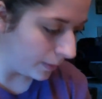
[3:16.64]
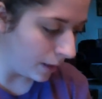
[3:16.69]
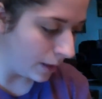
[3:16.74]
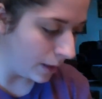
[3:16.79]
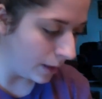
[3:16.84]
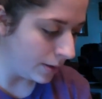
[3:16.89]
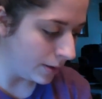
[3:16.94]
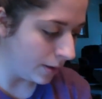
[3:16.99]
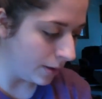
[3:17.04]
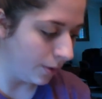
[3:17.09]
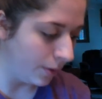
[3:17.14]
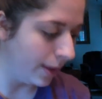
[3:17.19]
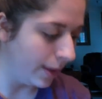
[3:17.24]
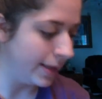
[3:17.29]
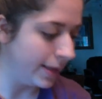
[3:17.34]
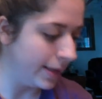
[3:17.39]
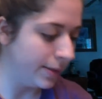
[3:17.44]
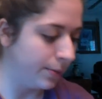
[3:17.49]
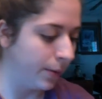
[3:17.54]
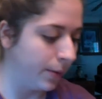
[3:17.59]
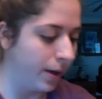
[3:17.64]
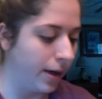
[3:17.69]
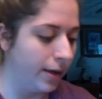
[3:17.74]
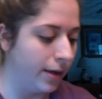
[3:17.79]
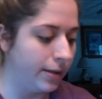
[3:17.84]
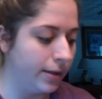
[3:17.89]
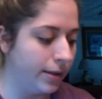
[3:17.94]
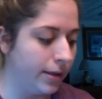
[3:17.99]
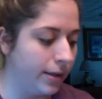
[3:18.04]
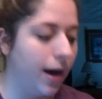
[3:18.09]
so that's
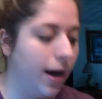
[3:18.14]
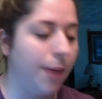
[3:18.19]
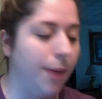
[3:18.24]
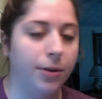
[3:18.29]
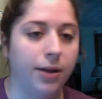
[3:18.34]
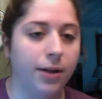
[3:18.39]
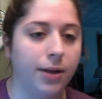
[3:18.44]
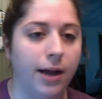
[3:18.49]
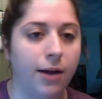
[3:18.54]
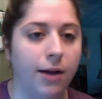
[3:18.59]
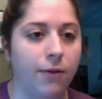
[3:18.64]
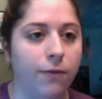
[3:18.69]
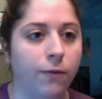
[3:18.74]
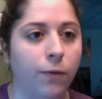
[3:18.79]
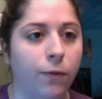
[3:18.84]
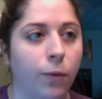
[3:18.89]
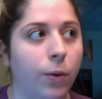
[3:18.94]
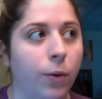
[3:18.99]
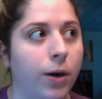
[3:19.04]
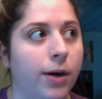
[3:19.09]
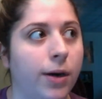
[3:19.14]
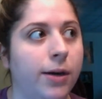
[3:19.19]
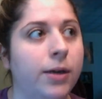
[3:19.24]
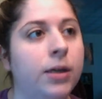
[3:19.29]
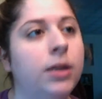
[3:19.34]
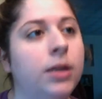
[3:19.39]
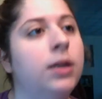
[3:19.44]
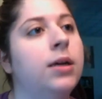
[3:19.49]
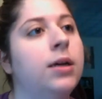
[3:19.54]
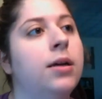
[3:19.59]
what I pulled out for
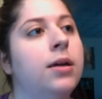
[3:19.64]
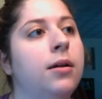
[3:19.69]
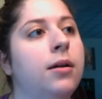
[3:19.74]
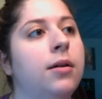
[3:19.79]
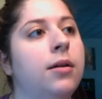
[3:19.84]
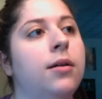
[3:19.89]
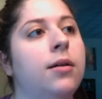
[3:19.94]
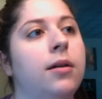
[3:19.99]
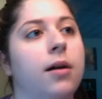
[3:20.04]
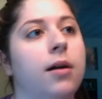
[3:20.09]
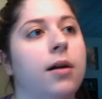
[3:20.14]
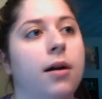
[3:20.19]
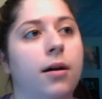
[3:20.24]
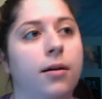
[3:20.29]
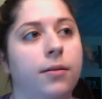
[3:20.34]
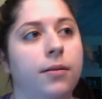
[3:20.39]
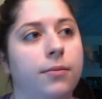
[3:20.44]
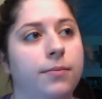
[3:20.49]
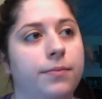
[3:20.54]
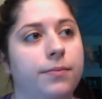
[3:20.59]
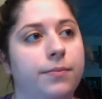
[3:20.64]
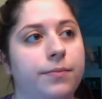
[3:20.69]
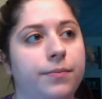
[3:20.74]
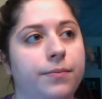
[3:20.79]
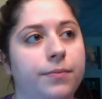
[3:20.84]
um,